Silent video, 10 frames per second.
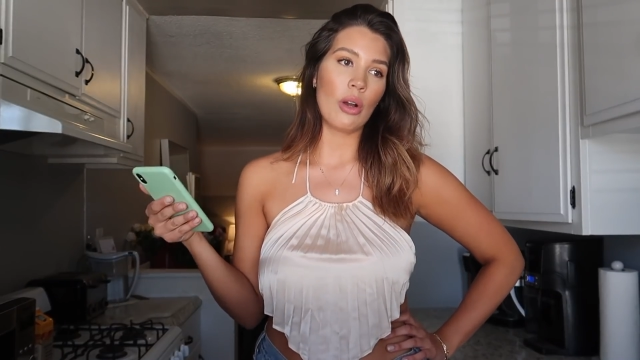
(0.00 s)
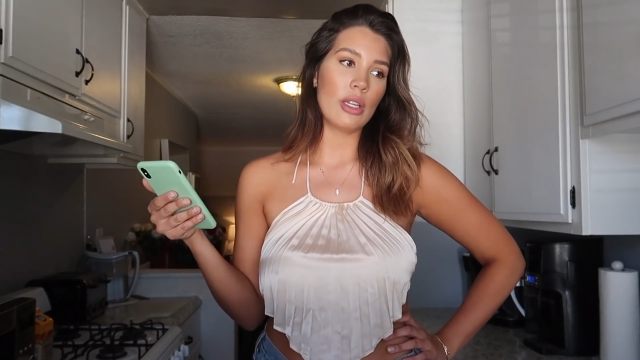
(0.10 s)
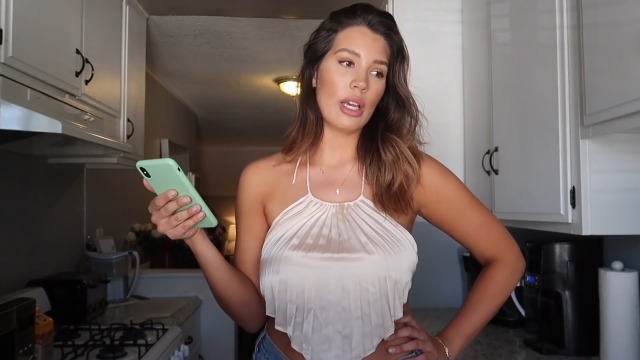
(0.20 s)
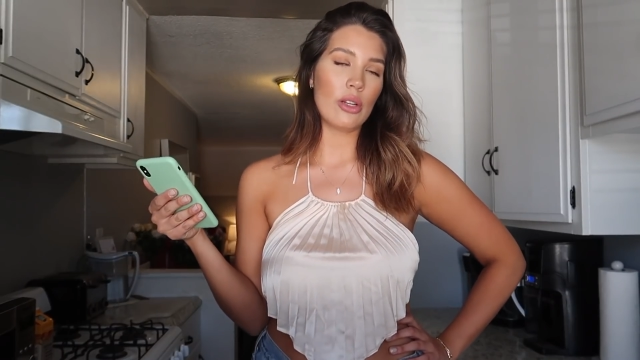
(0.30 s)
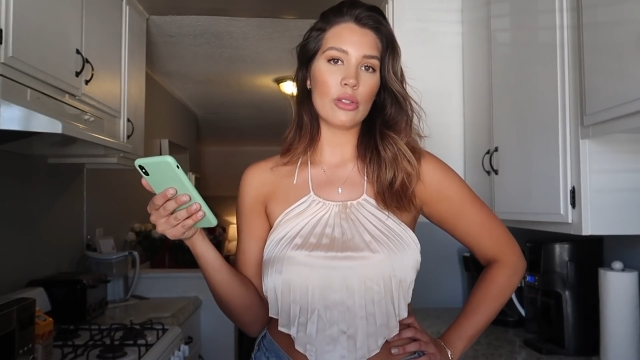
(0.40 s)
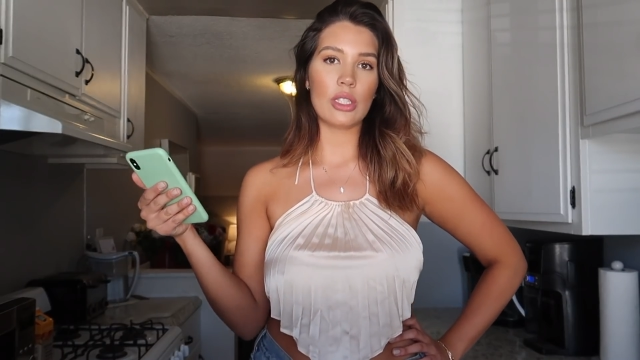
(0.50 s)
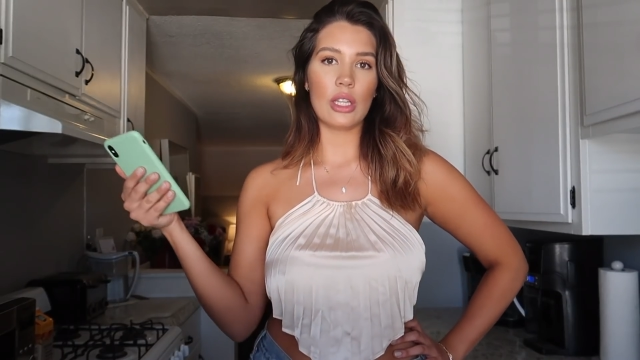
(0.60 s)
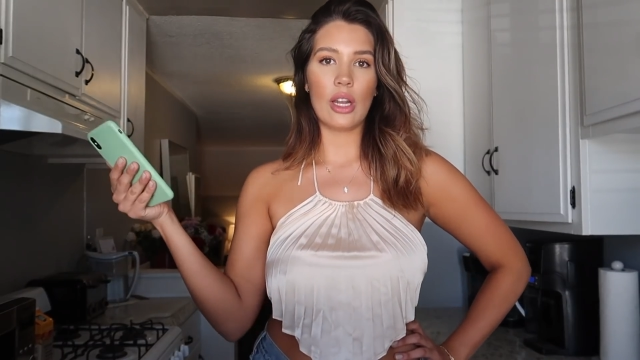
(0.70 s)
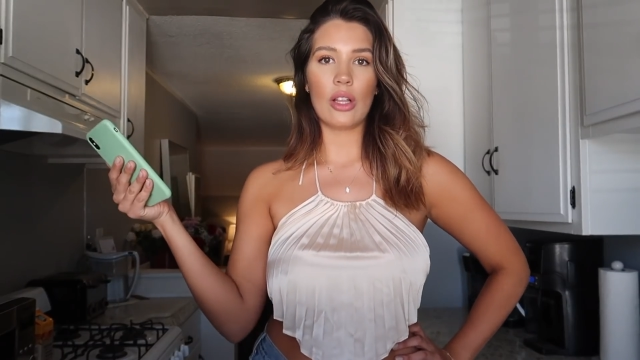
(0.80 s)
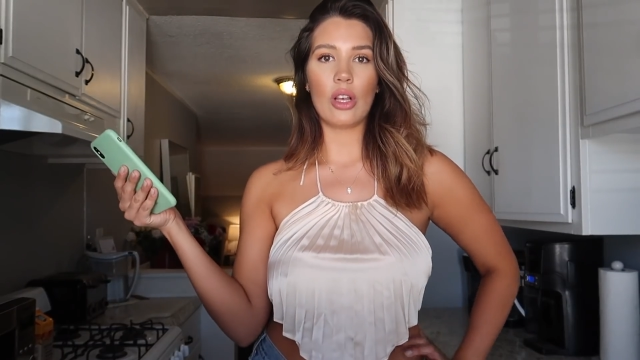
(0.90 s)
one day it'll
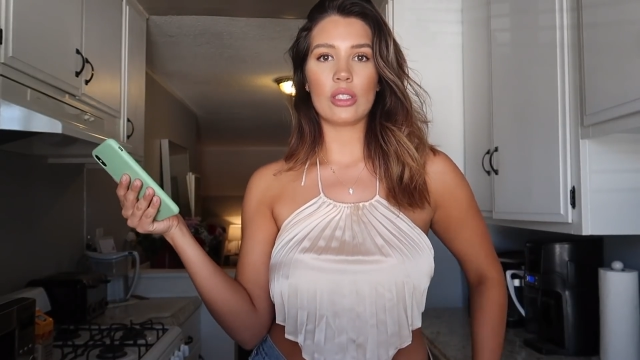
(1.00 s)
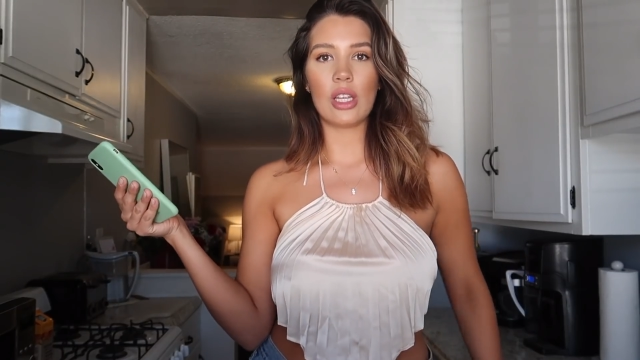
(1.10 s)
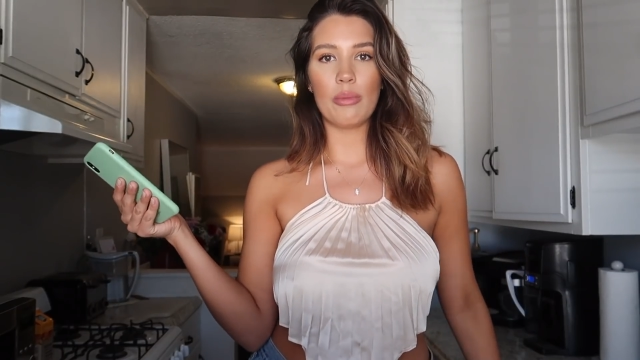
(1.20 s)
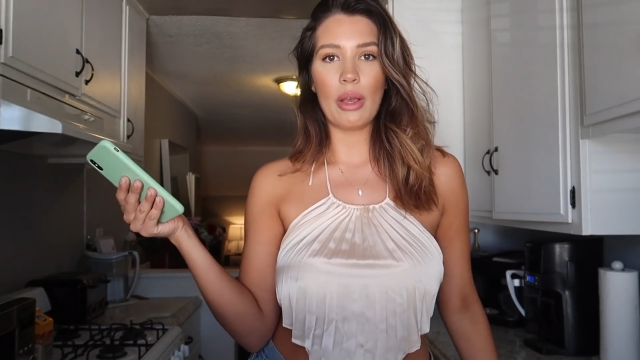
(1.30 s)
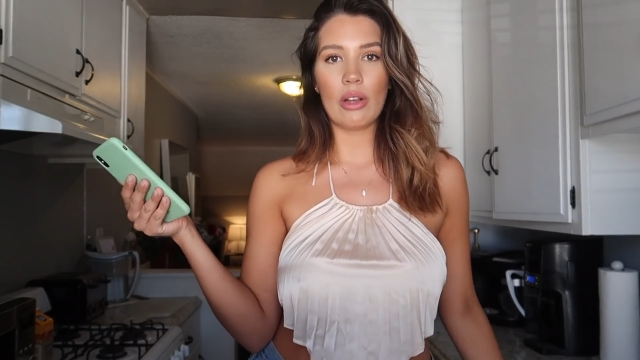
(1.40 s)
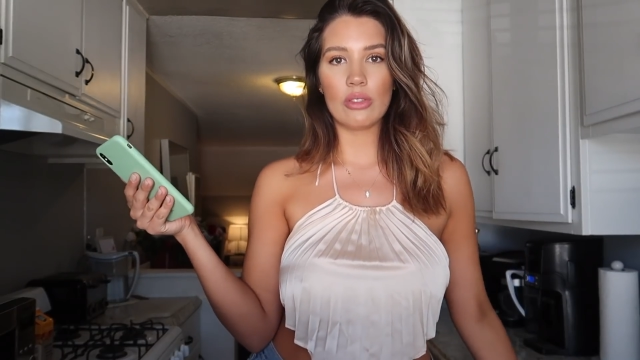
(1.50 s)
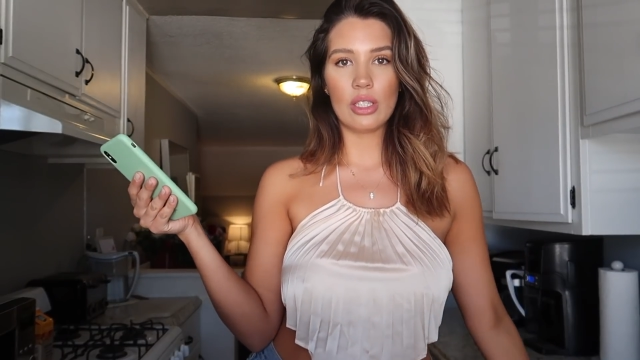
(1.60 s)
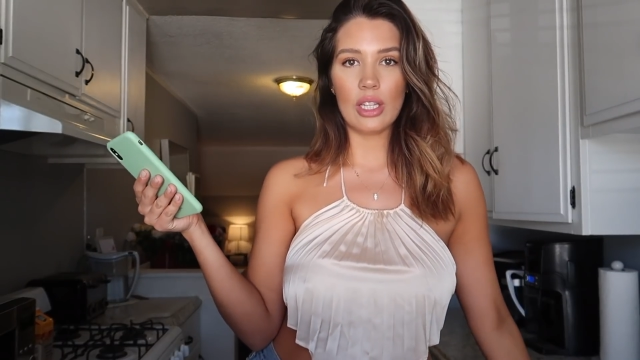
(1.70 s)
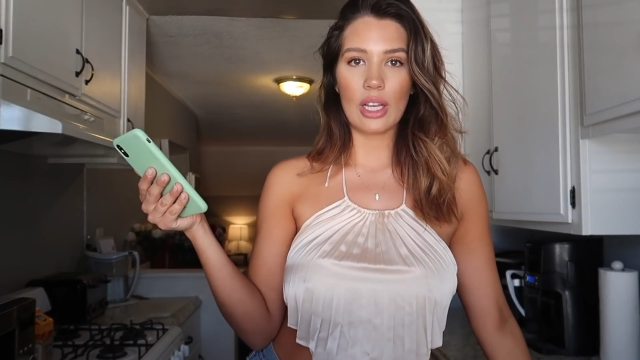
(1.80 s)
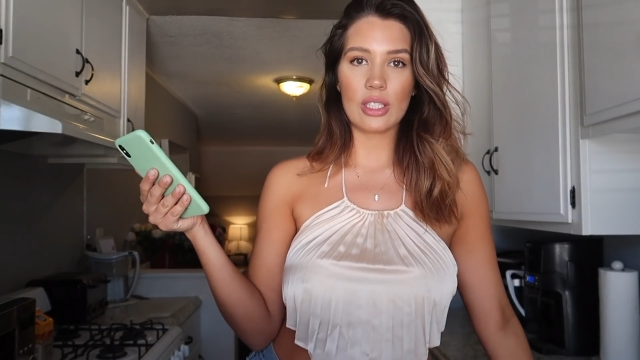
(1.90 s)
say that I lost 10 pounds
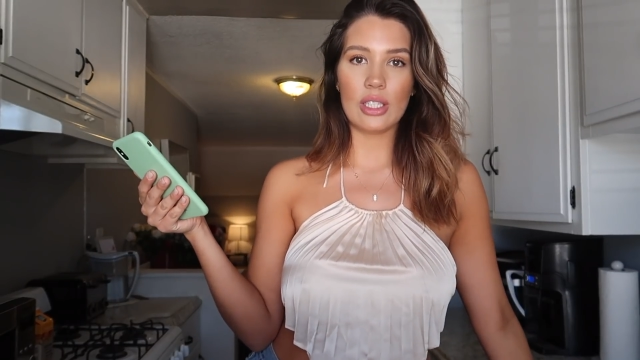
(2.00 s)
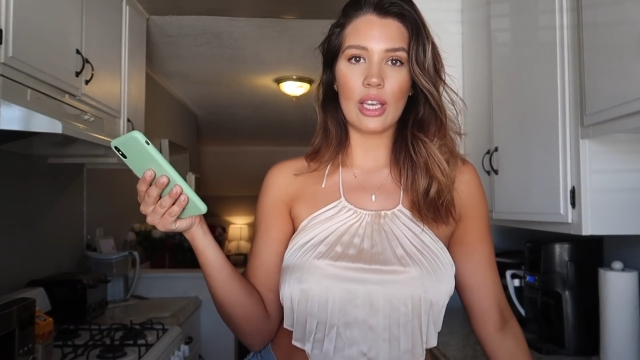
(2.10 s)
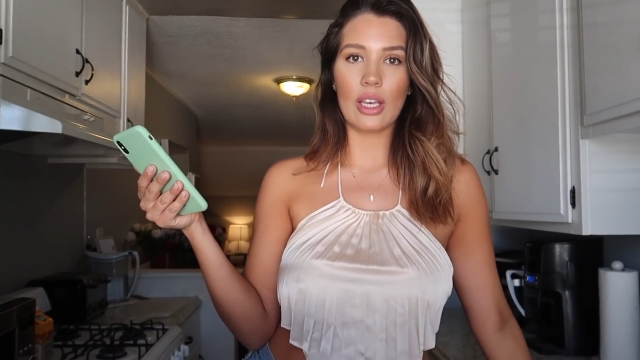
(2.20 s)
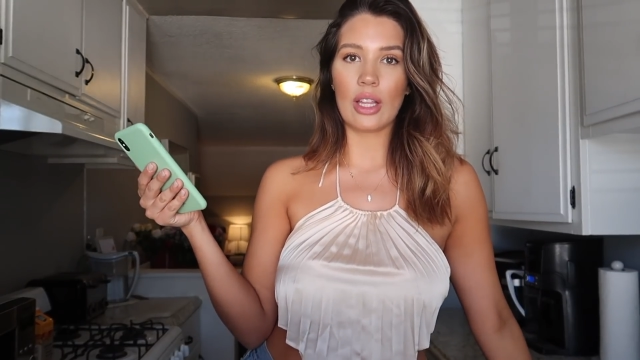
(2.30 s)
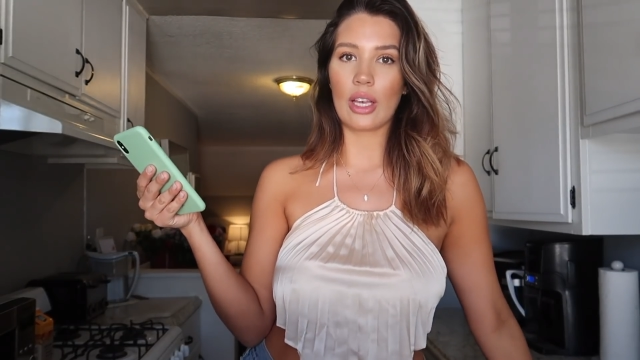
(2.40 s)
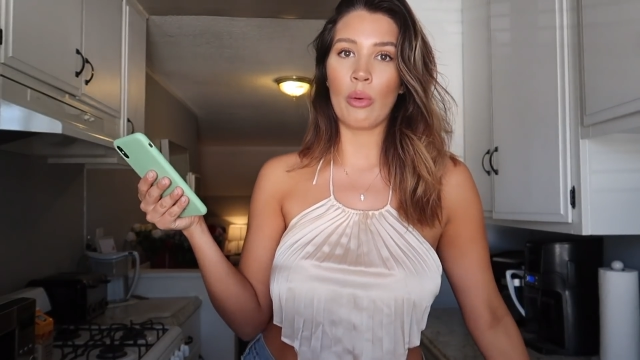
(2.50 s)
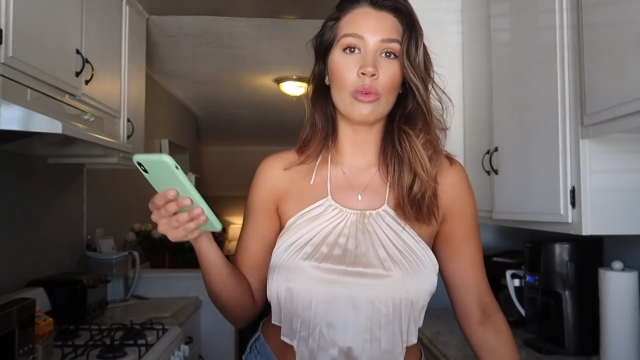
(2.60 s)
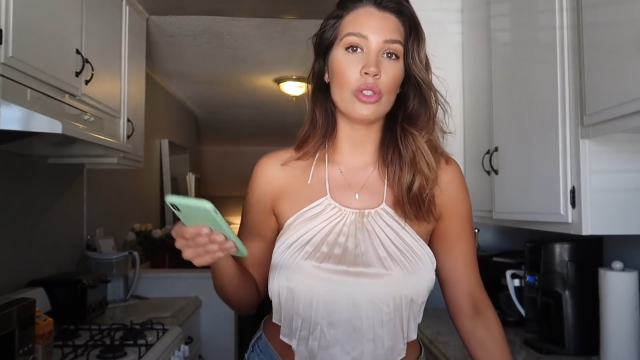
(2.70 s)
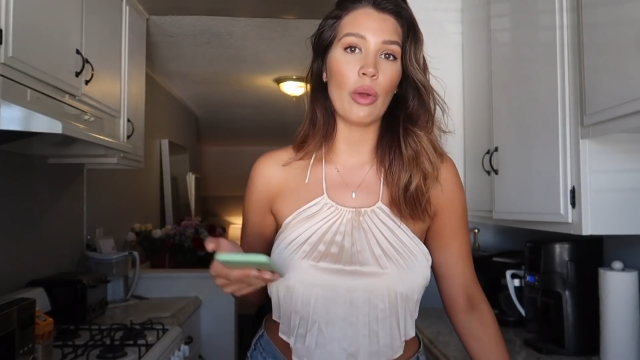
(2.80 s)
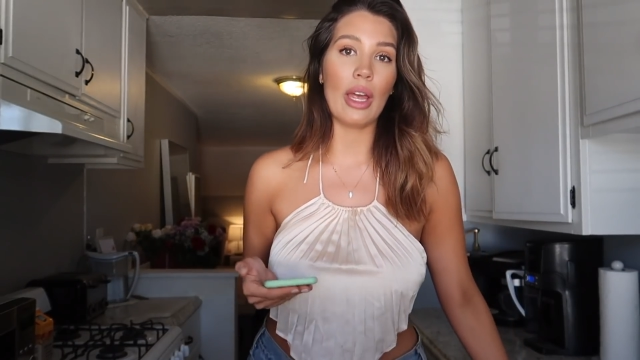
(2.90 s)
and the next day like I won't do